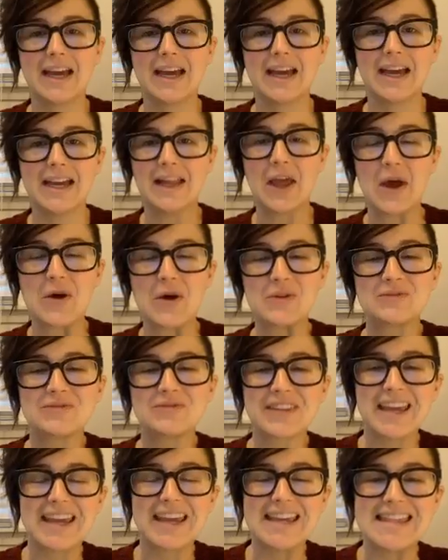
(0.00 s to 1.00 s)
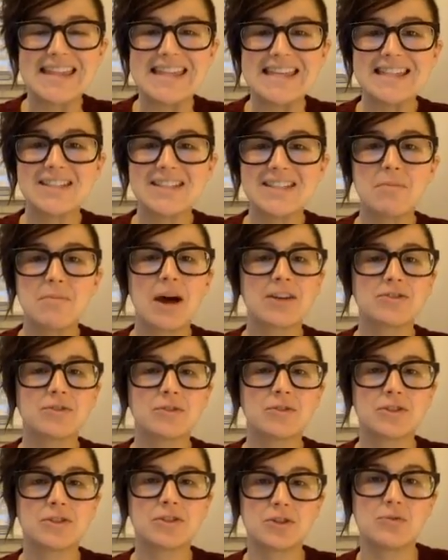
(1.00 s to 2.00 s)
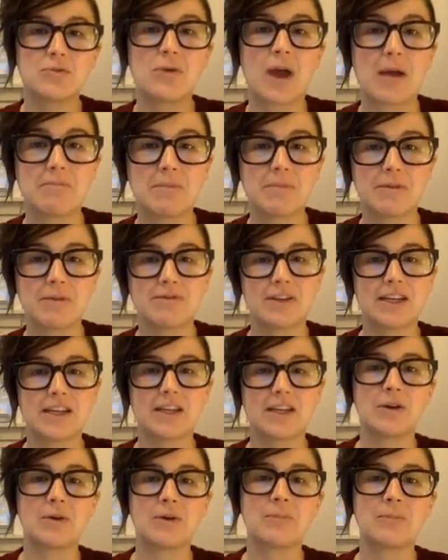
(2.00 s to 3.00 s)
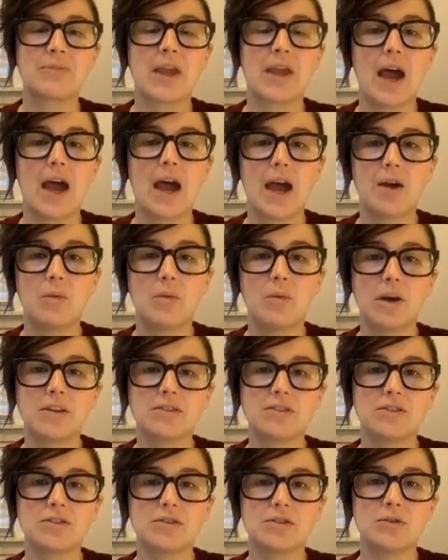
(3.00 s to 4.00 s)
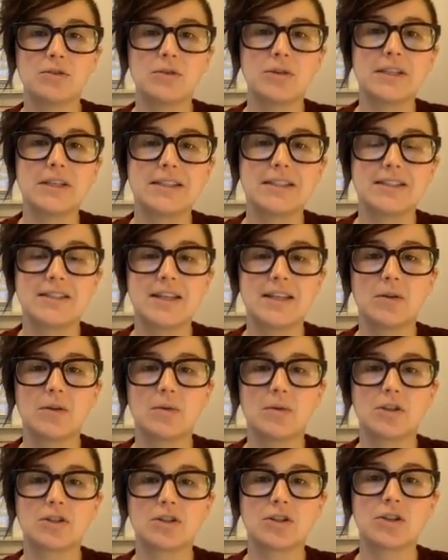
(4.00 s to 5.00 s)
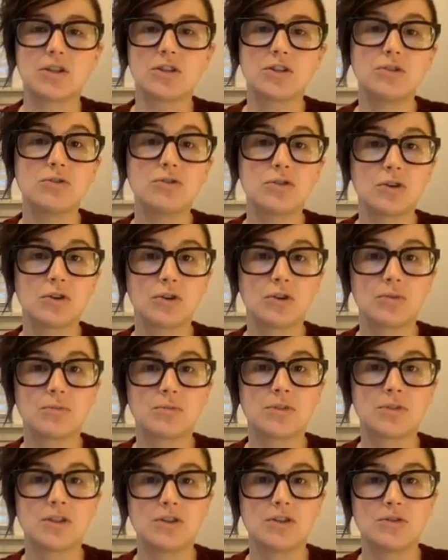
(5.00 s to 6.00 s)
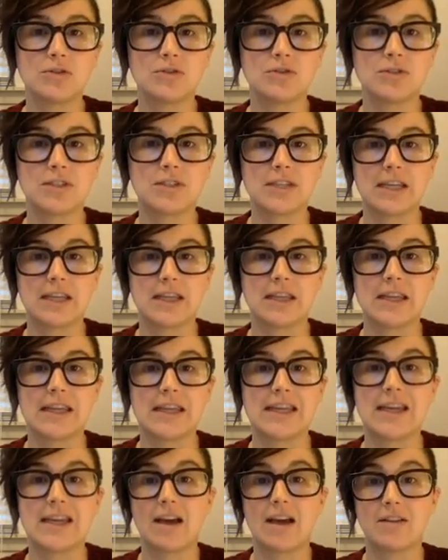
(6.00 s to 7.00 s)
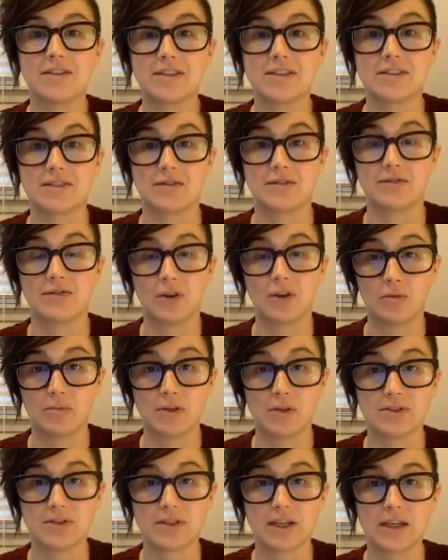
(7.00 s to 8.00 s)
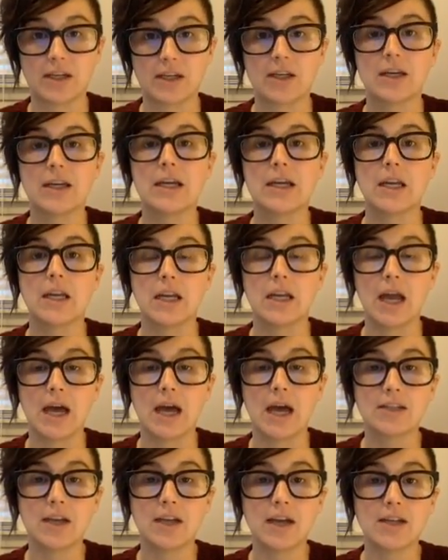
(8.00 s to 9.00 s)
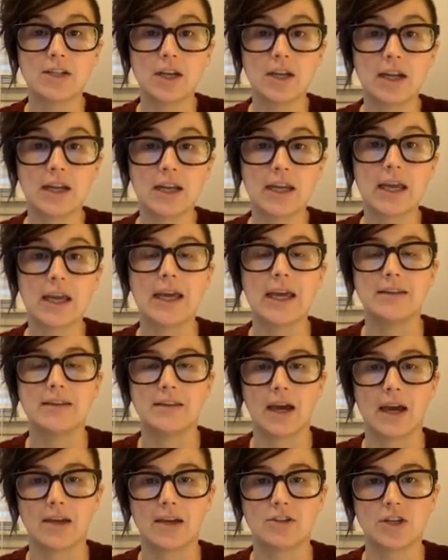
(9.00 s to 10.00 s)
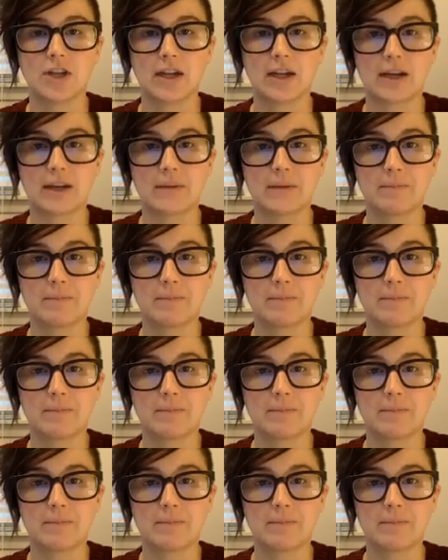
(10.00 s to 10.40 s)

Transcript: Hello! In this Module 2 wrap-up video, I want to distinguish two terms used in the analysis of film music, non-diegetic and diegetic.